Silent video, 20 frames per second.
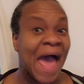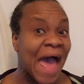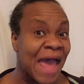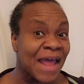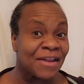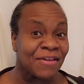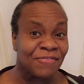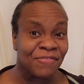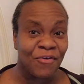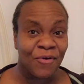
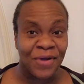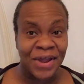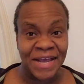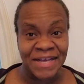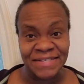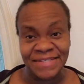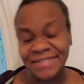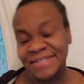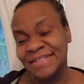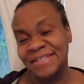and for
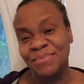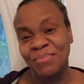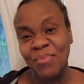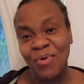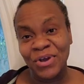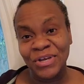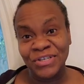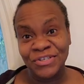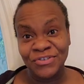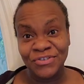excess
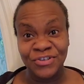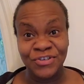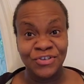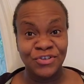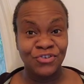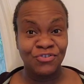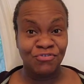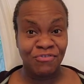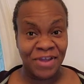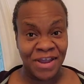moisture
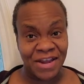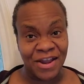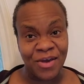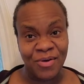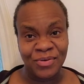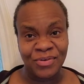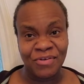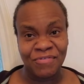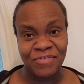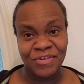to drain
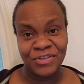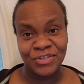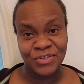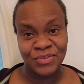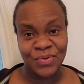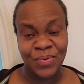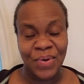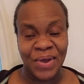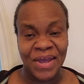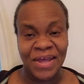out of the
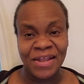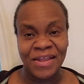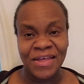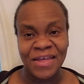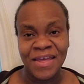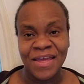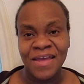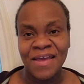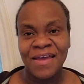soil.